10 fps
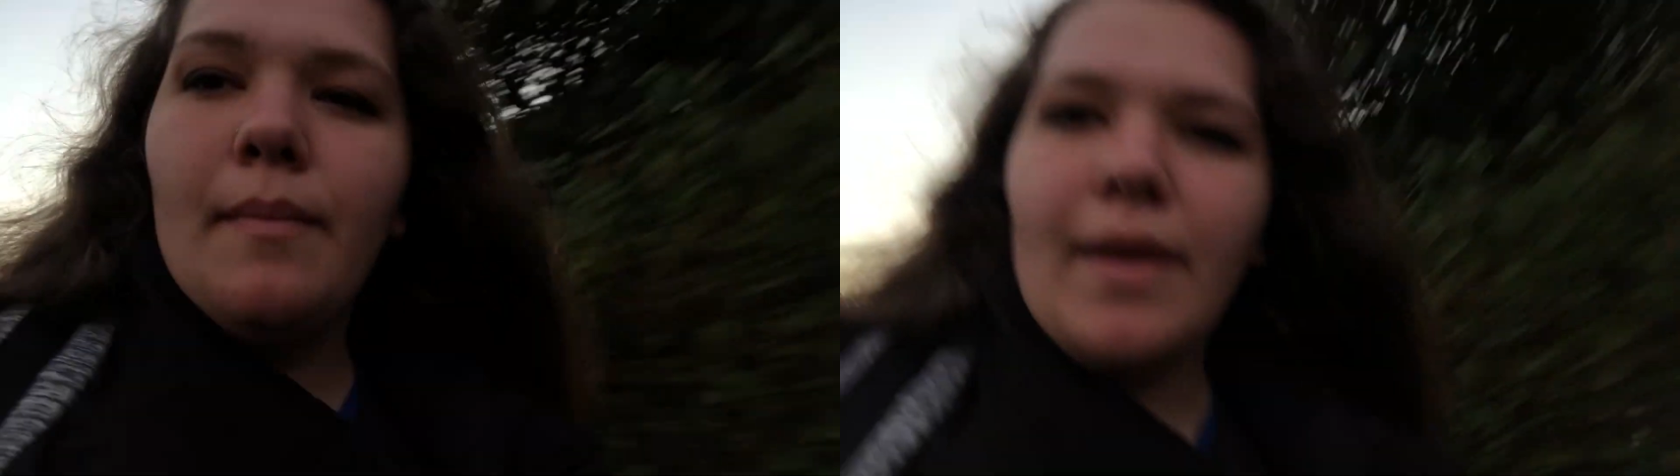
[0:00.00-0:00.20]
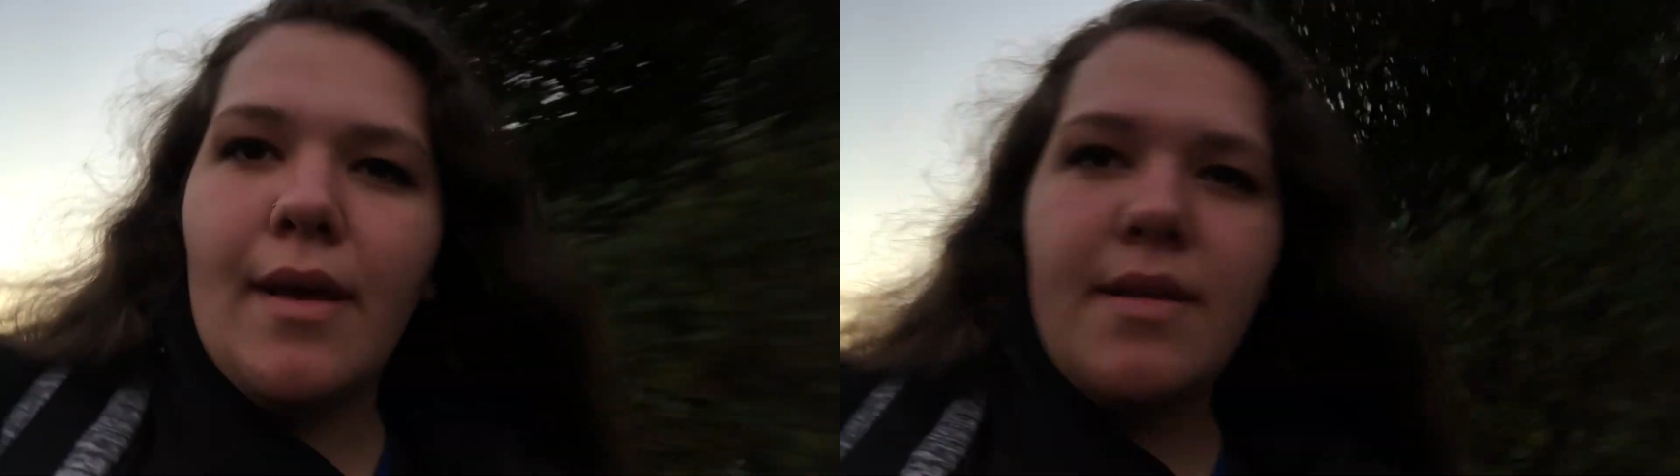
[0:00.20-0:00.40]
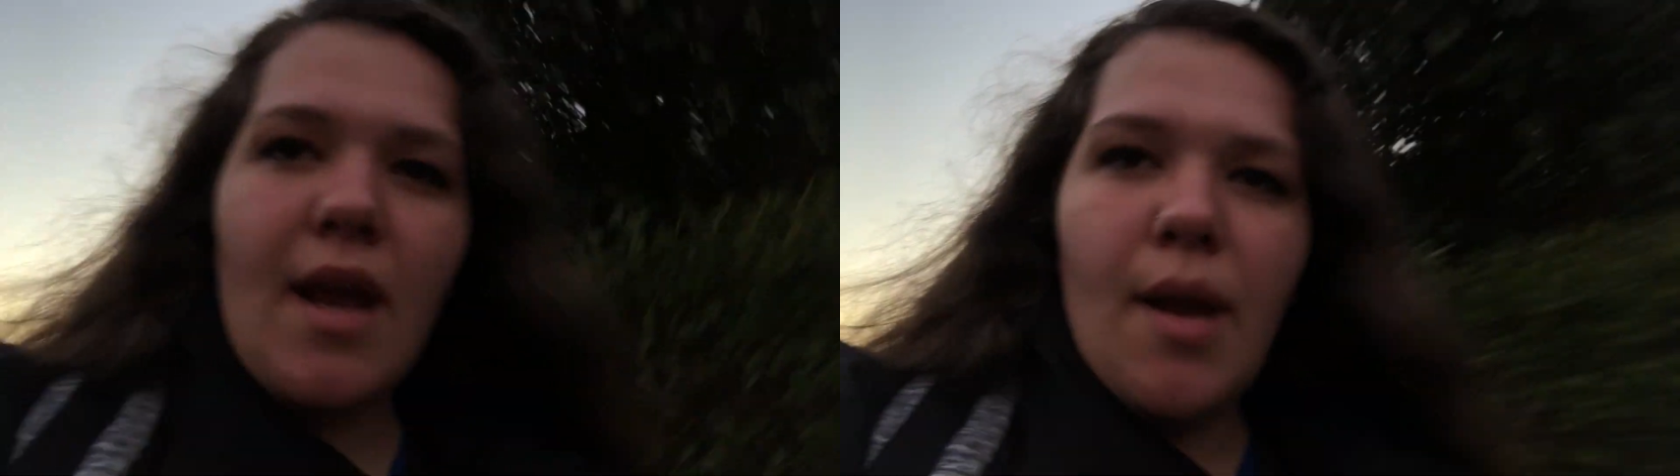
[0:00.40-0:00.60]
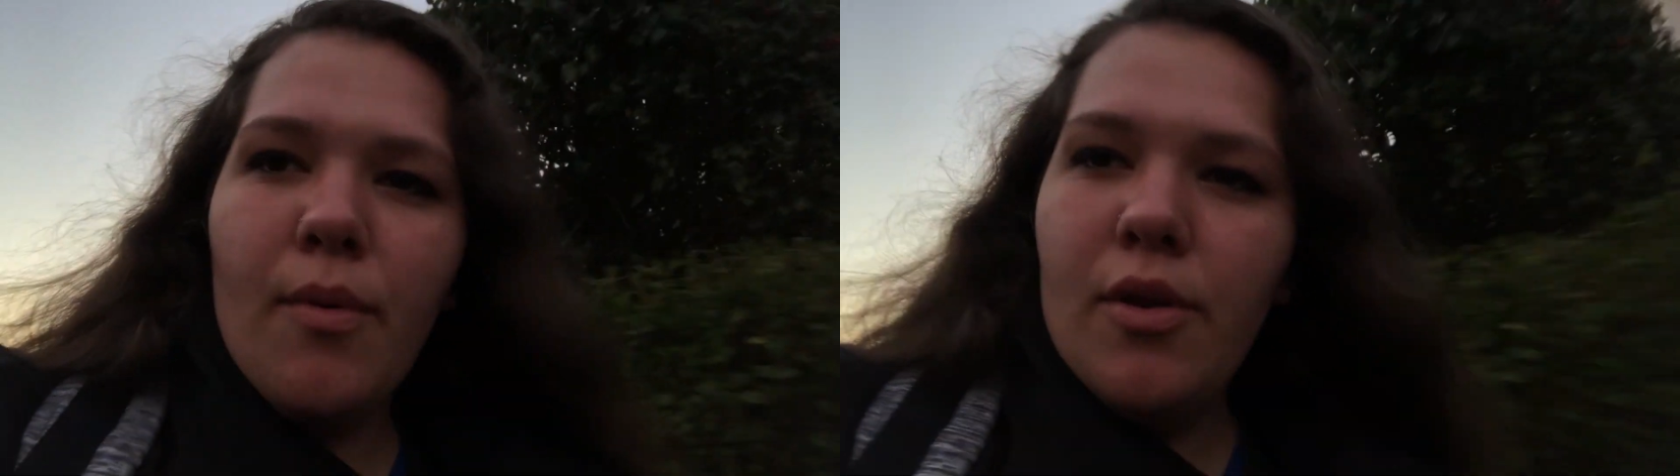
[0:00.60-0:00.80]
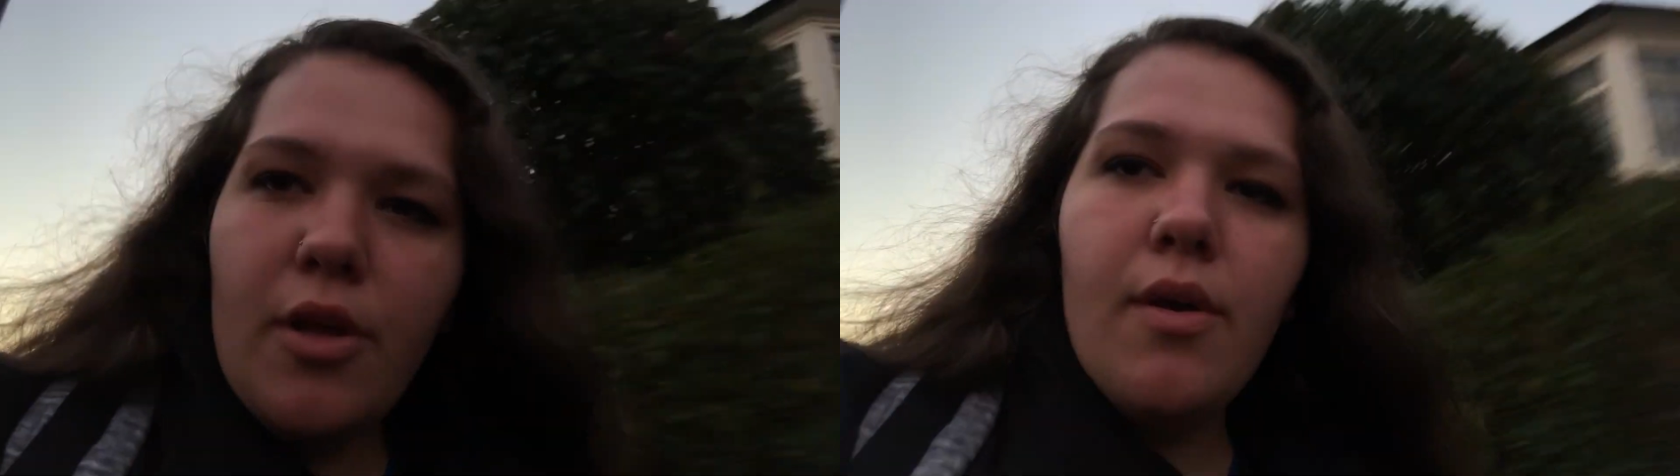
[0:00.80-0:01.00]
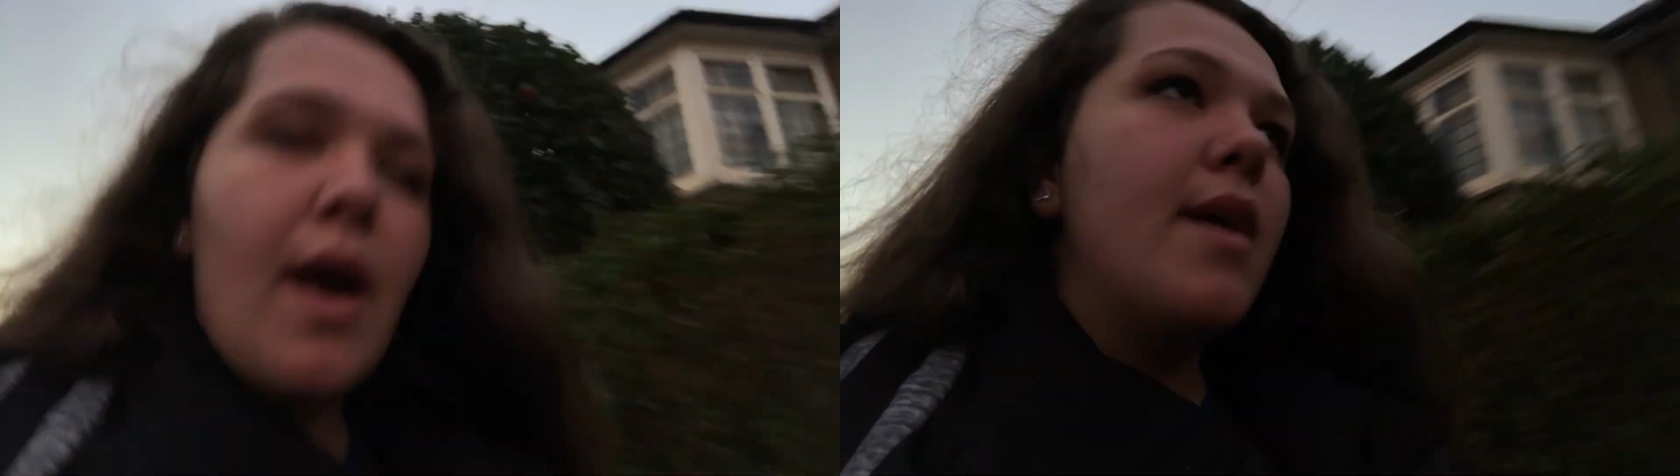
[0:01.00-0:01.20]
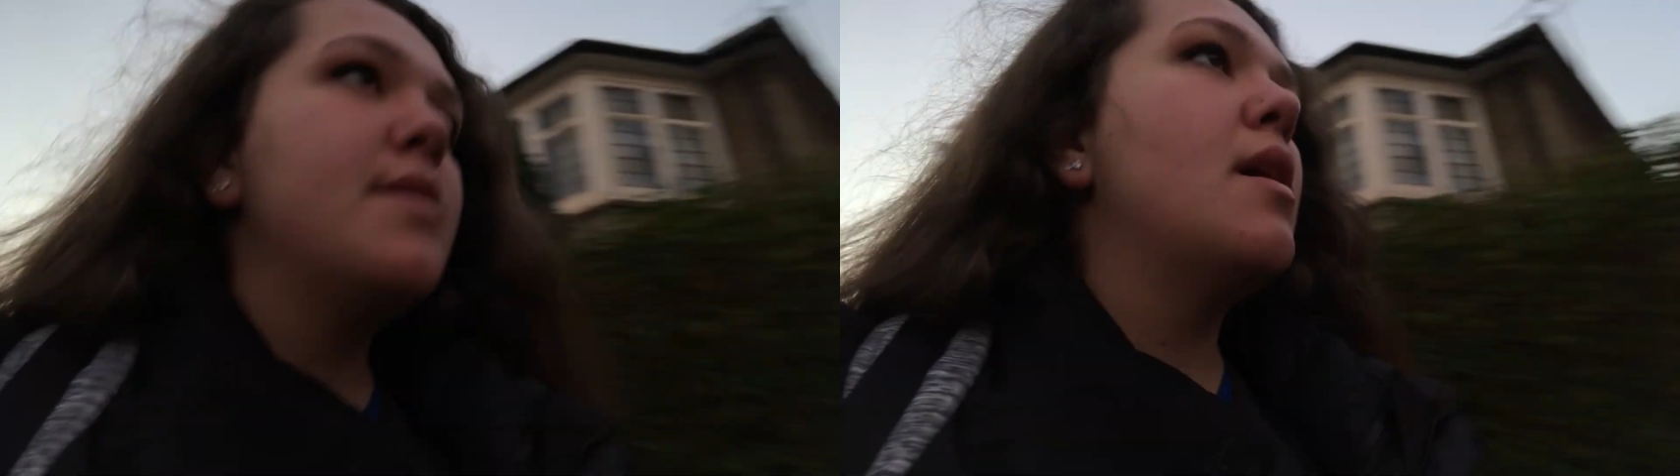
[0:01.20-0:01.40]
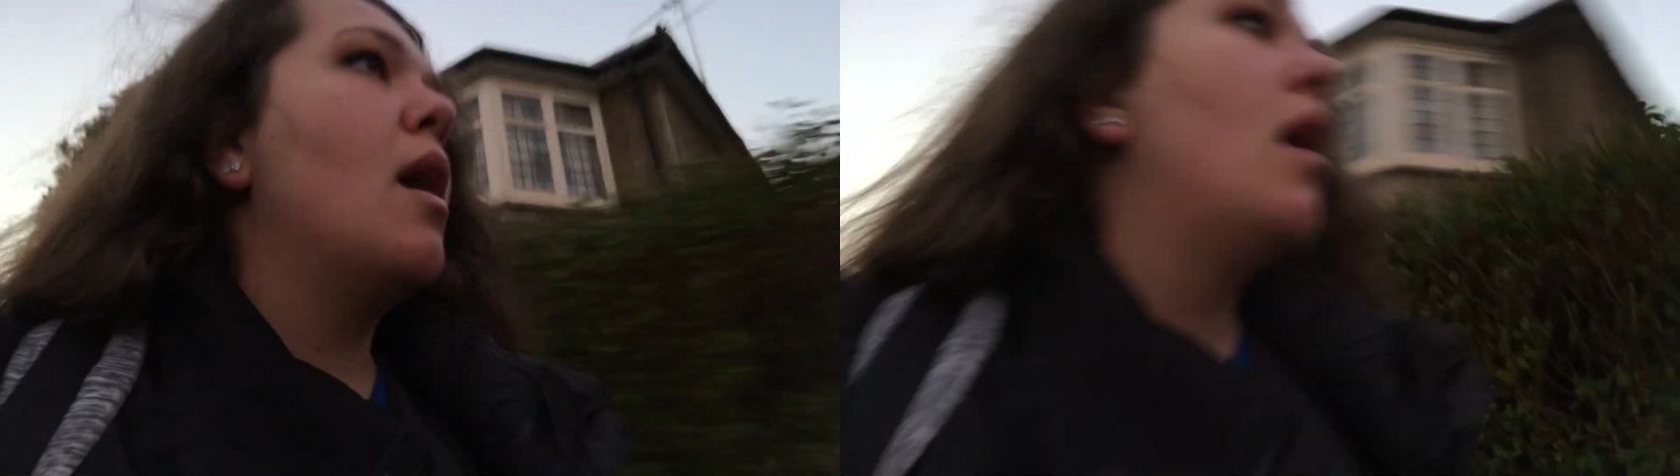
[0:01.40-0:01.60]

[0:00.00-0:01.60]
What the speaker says: like terrible to you guys,